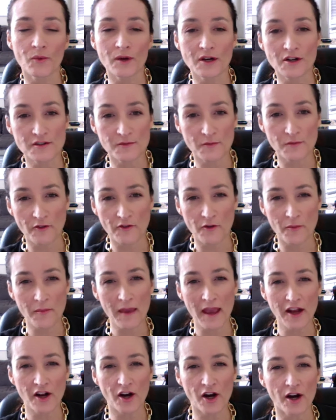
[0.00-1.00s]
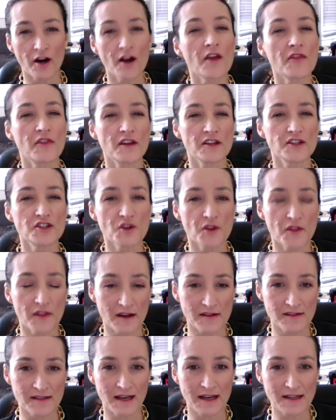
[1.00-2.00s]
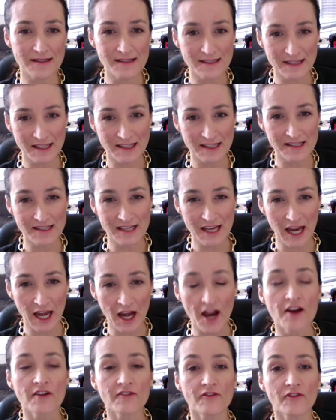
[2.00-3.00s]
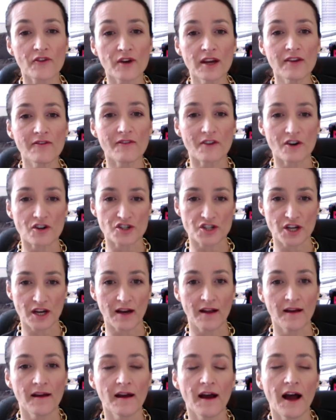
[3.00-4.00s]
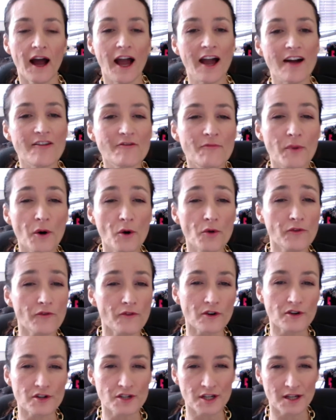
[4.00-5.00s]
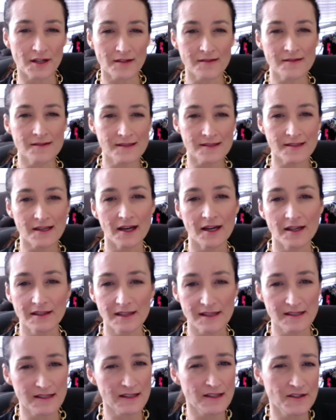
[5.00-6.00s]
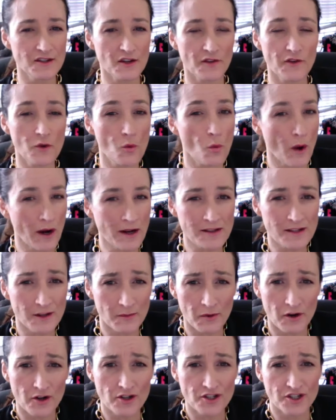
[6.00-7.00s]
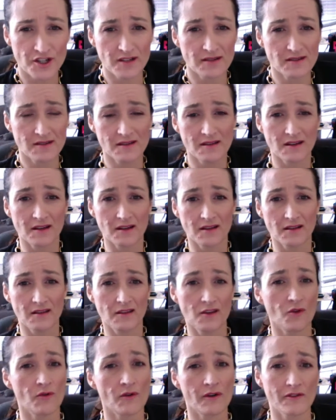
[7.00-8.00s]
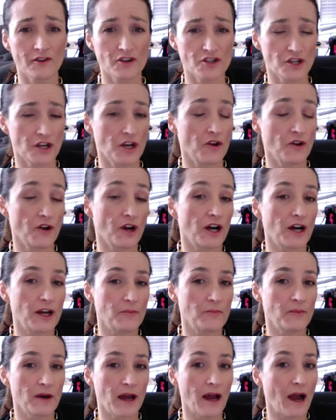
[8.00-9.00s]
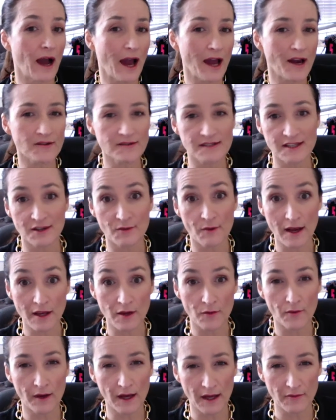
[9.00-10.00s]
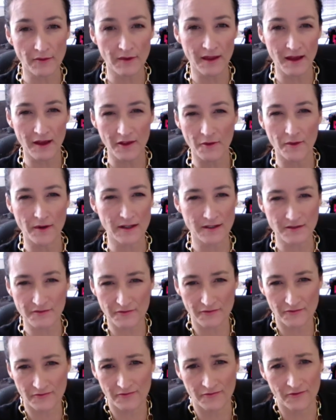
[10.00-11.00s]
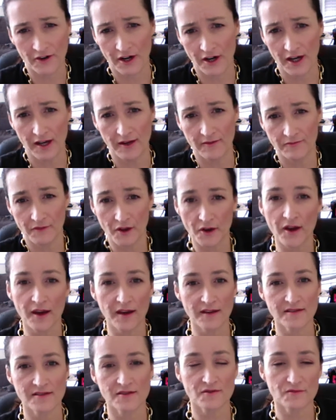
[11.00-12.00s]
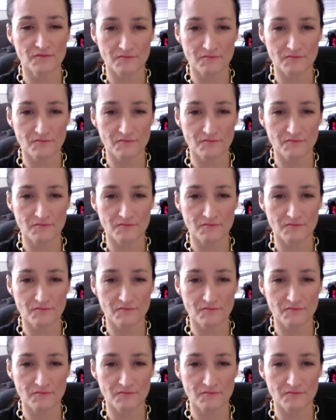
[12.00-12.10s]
Windows Movie Maker, the 2016 free version. I have both versions listed, so if you wanted to purchase the newer version, you could, but I don't see why you would when the other one is free. Okay, so